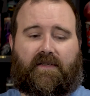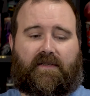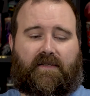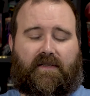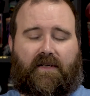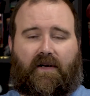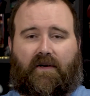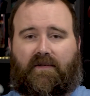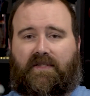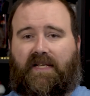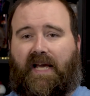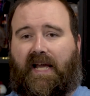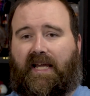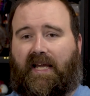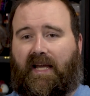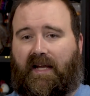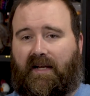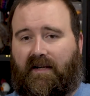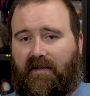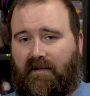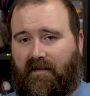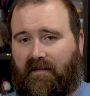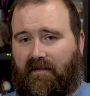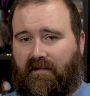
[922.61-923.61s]
is, you know,
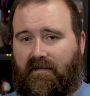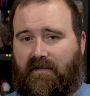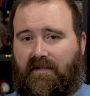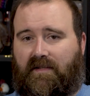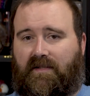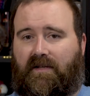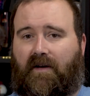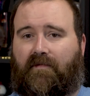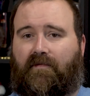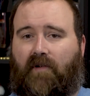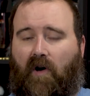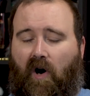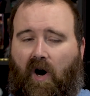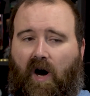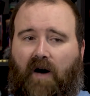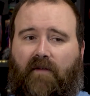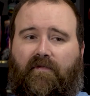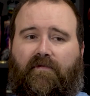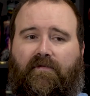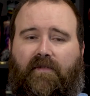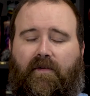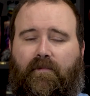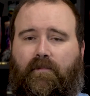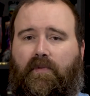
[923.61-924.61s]
taking stuff
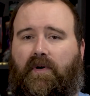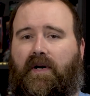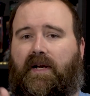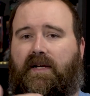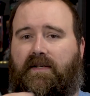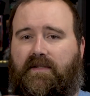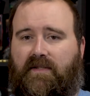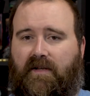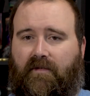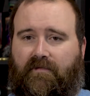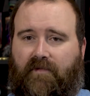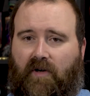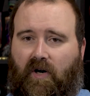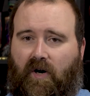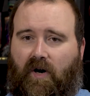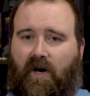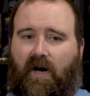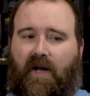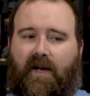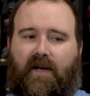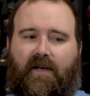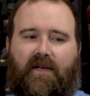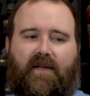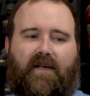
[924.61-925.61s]
off and putting stuff
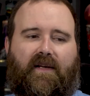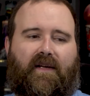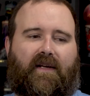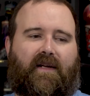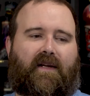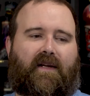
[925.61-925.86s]
on.